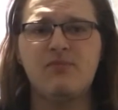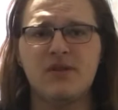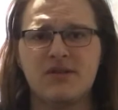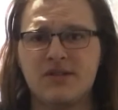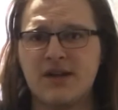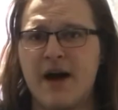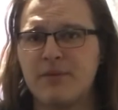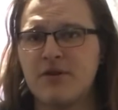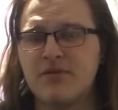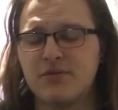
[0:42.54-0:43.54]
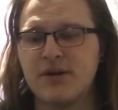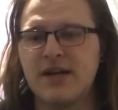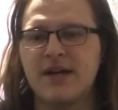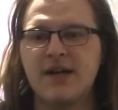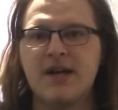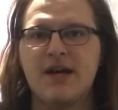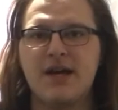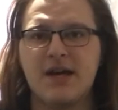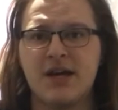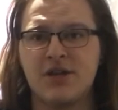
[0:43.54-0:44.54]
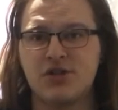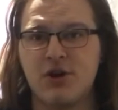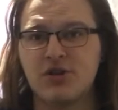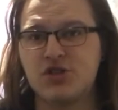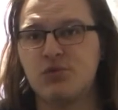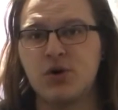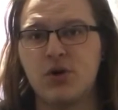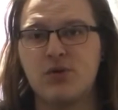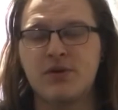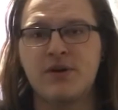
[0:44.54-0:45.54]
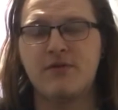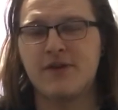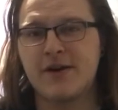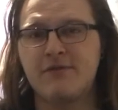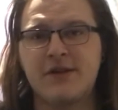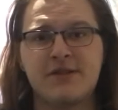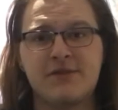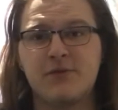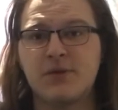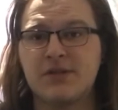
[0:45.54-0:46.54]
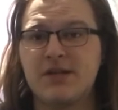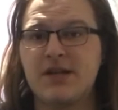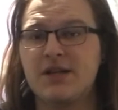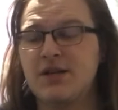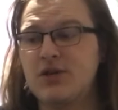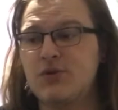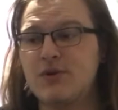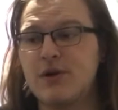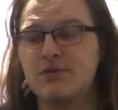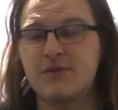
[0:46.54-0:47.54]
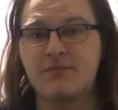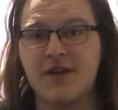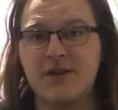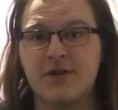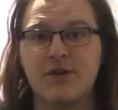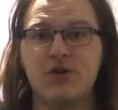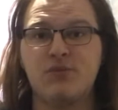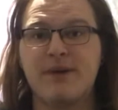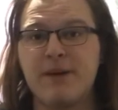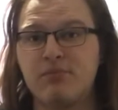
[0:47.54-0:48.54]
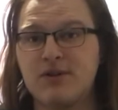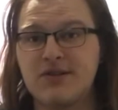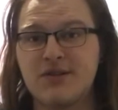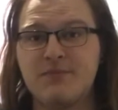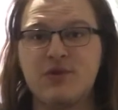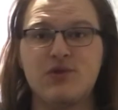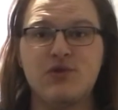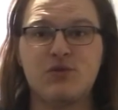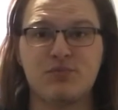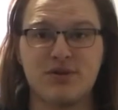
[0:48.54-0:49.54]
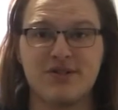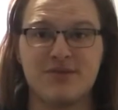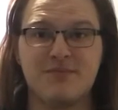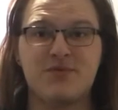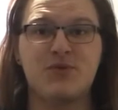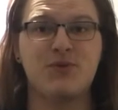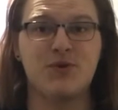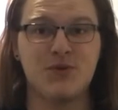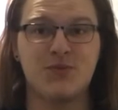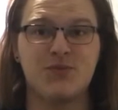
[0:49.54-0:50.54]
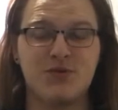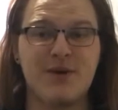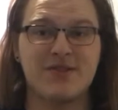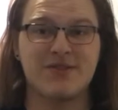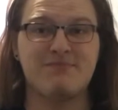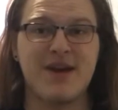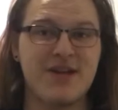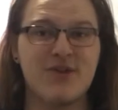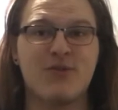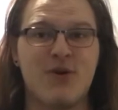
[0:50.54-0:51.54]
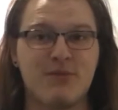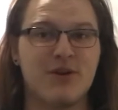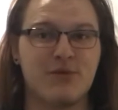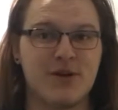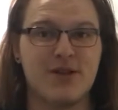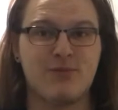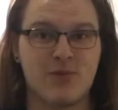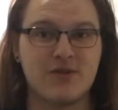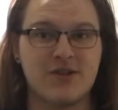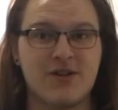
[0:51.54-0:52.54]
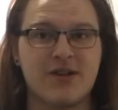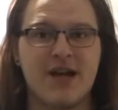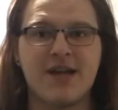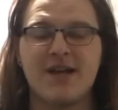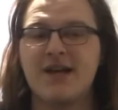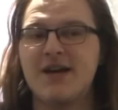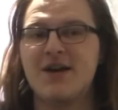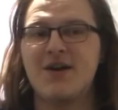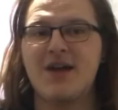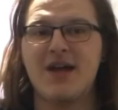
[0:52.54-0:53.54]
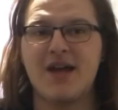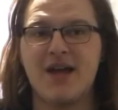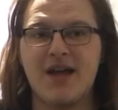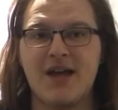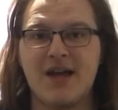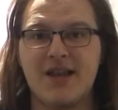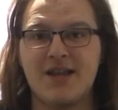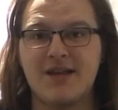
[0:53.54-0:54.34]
Diablo 3, it charges you gold. Final Fantasy 14, you go to vendor, you buy Prism, you use Prism to basically make your armor look what it wants to look like. In